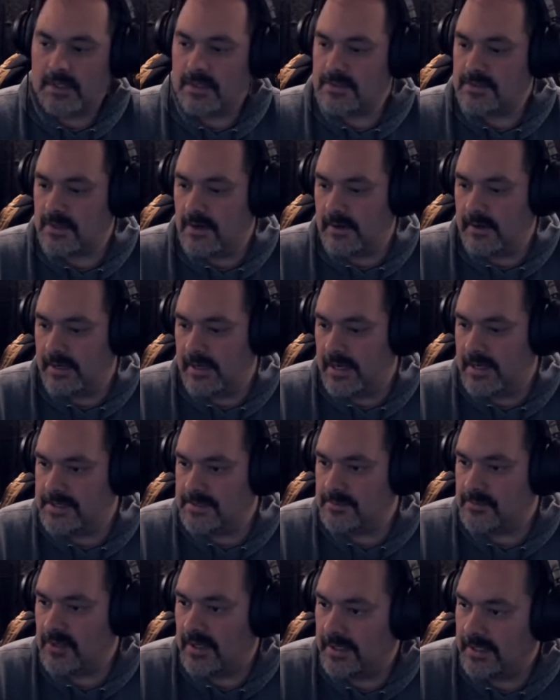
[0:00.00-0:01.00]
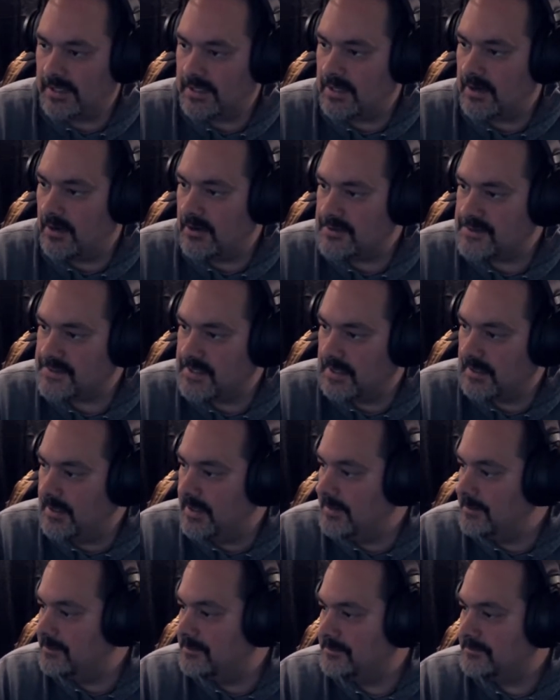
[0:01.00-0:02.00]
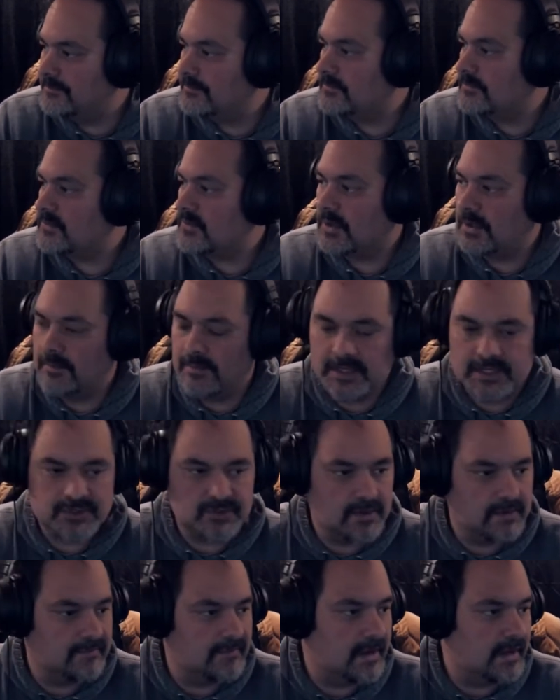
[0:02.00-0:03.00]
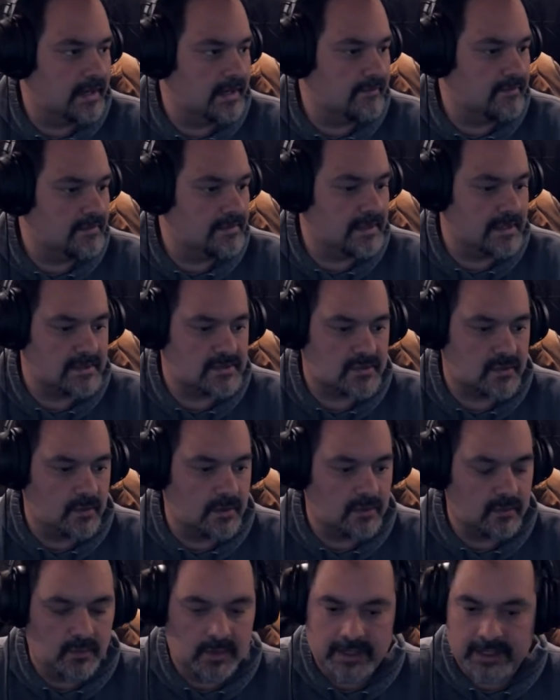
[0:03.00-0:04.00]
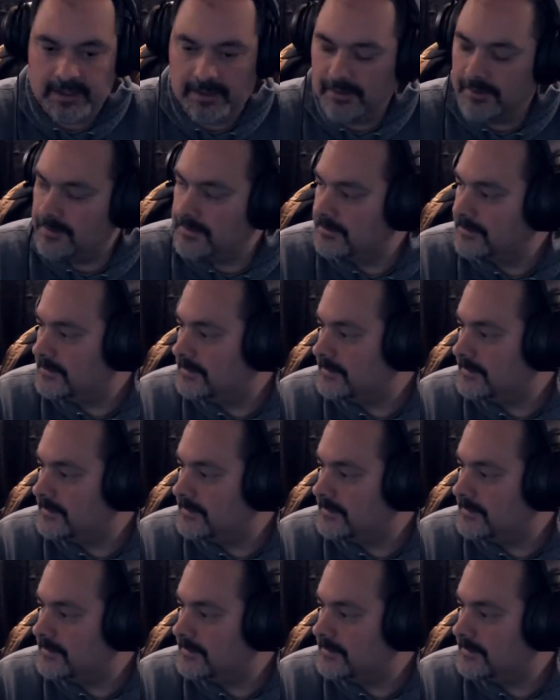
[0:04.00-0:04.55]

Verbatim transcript: Sorry guys, I'm trying to get all set up. Trying to make sure I've got everything squared away here.